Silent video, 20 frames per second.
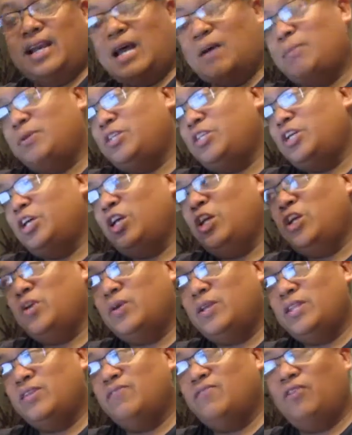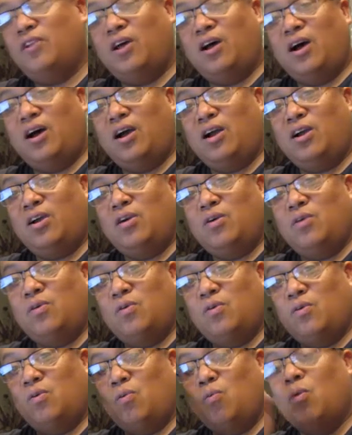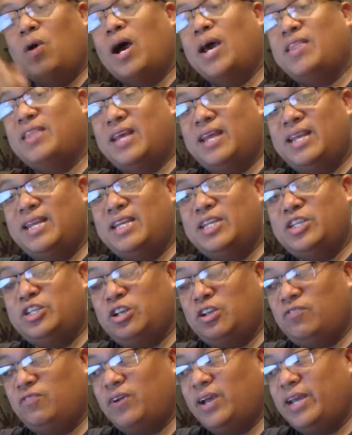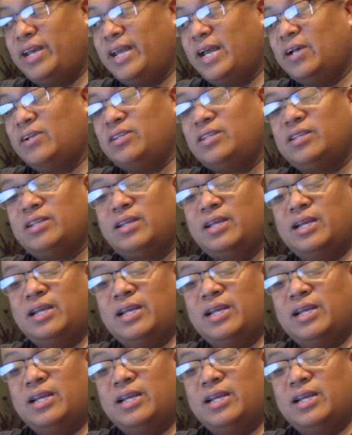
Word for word: I'm gonna tell you in the vlog why that is, you'll find out.